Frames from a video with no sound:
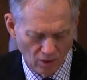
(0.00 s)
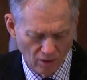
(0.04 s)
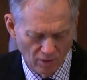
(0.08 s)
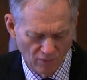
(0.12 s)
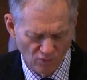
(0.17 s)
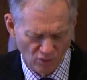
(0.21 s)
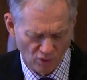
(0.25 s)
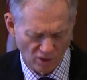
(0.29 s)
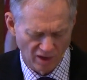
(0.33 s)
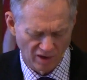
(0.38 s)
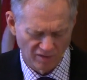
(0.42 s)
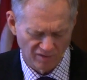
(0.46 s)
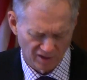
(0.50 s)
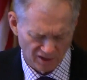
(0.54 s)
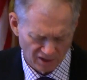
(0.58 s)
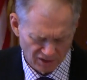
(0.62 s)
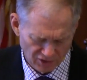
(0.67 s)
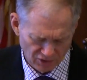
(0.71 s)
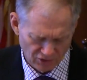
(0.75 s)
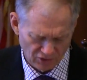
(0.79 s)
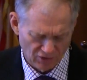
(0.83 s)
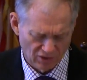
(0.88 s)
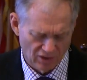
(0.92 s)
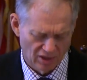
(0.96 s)
Forgive
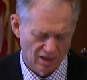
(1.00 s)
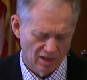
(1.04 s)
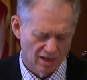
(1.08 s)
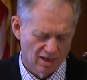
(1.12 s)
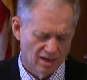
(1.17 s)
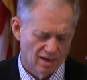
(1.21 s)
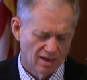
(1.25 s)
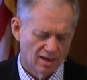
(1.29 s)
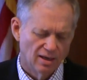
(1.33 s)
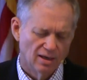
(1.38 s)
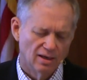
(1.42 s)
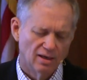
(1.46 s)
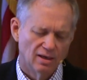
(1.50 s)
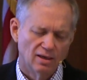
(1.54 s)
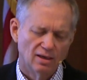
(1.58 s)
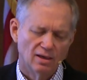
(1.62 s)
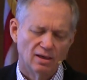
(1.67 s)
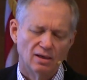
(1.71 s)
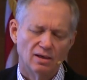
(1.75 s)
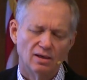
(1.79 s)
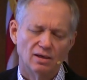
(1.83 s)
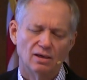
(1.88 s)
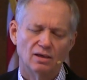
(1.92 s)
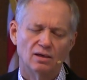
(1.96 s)
us
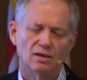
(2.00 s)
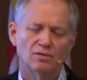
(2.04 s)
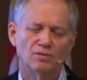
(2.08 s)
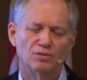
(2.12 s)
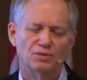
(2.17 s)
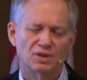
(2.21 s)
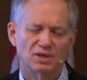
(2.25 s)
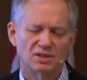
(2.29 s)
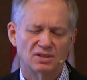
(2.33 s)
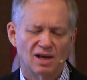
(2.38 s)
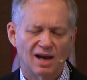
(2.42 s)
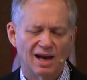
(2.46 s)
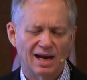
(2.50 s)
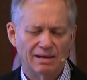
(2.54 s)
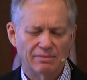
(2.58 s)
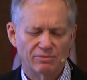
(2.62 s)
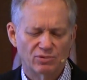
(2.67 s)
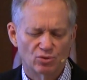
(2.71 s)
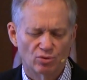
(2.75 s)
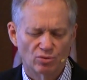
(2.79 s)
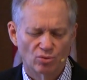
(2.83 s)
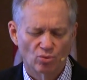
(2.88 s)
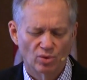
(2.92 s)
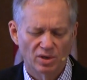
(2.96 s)
for the
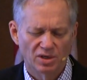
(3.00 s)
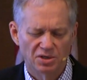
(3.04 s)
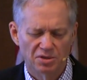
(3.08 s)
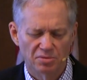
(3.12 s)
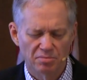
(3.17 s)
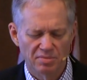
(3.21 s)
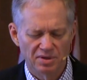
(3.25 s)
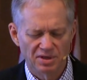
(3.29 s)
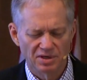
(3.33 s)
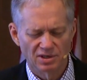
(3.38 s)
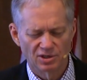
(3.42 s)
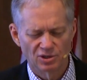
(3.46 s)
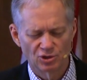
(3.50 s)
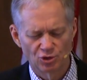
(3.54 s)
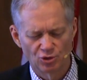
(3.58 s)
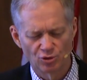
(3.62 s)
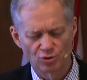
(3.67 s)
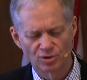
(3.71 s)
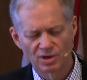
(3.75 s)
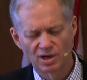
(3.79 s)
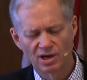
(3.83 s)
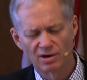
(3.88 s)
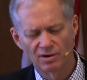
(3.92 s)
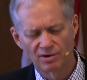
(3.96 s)
times when we diminish
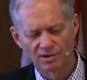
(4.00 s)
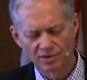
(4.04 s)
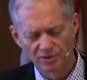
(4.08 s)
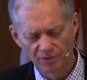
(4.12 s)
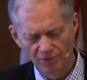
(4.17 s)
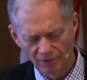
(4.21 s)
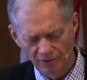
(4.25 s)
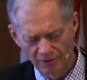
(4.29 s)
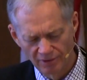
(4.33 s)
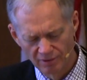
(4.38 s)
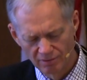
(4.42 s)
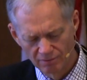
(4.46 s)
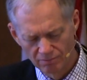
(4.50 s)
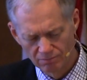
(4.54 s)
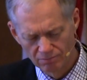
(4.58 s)
your character,